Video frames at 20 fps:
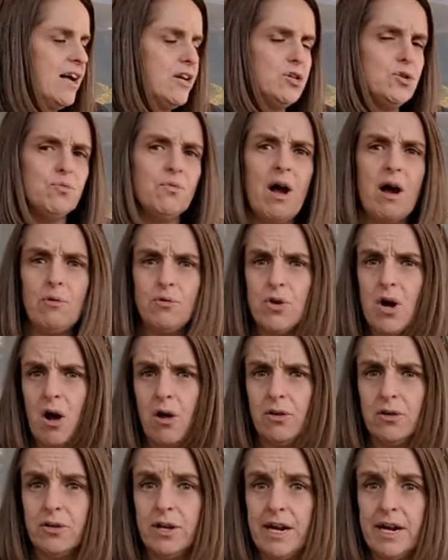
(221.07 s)
drought
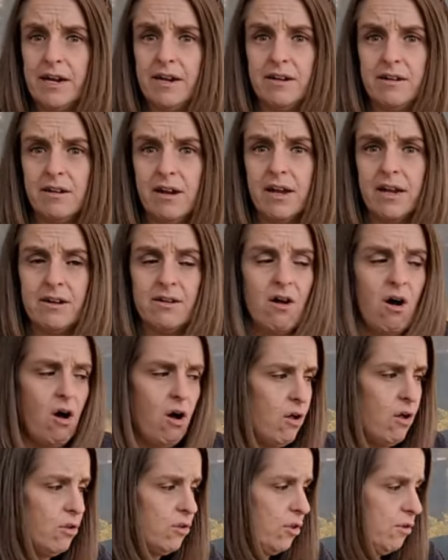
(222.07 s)
tolerant and
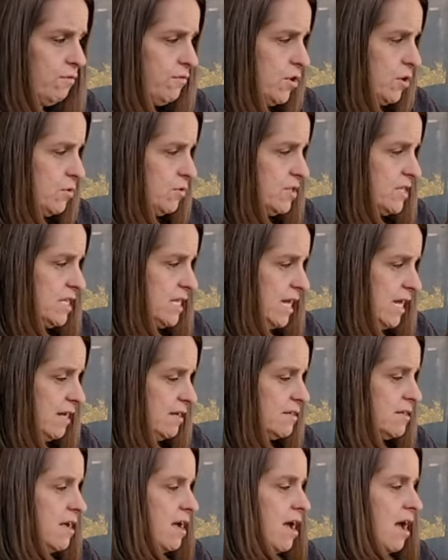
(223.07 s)
all of those
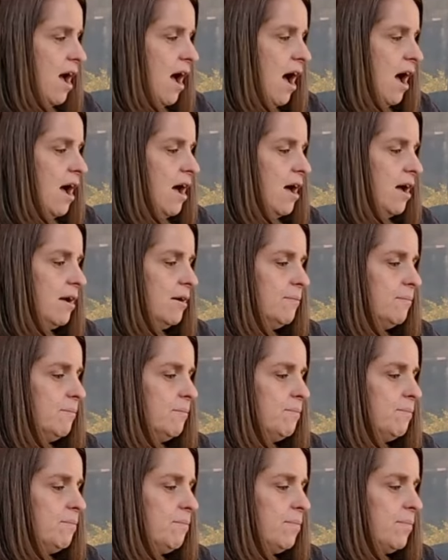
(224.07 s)
things.
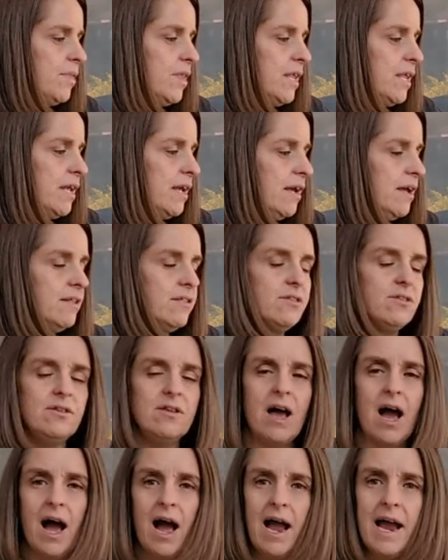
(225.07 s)

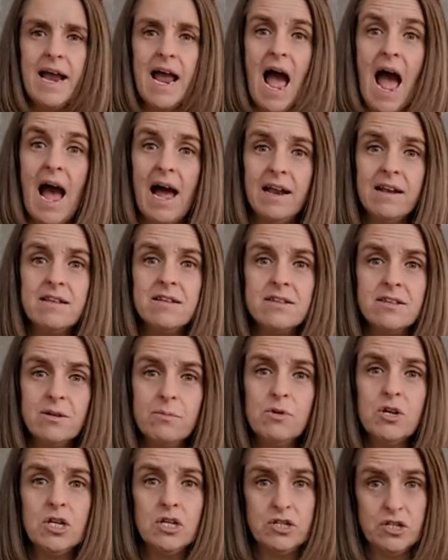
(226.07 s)
I had
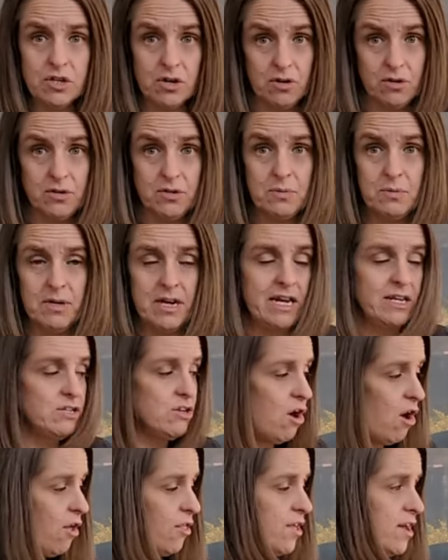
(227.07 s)
some concerns when I
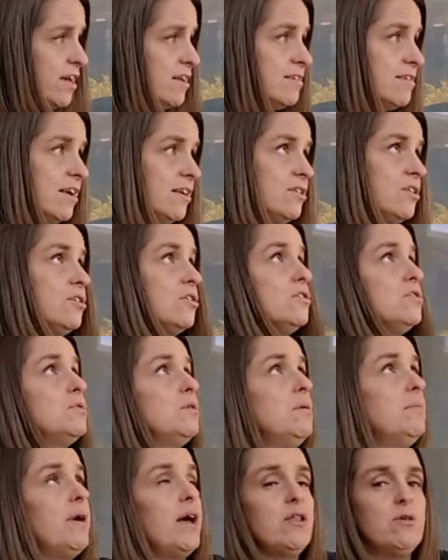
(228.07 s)
saw this at the
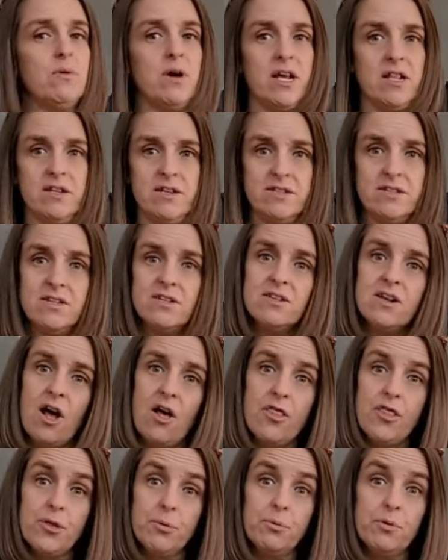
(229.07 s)
nursery. By the way, this is a
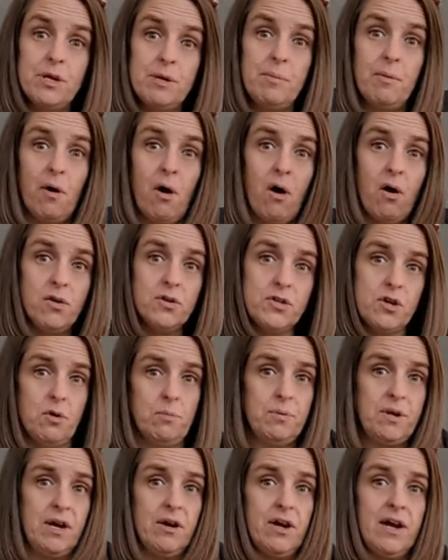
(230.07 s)
3-ball
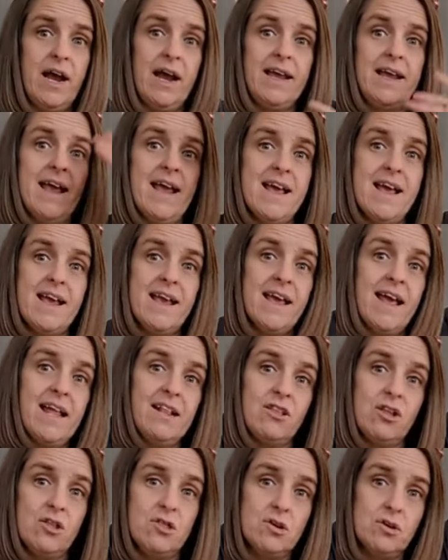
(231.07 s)
topiary. I can't
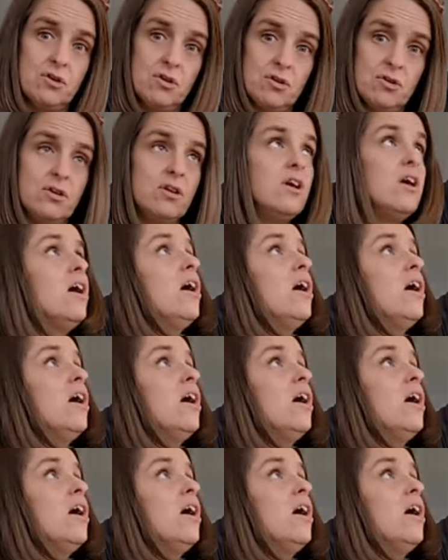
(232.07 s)
get the third.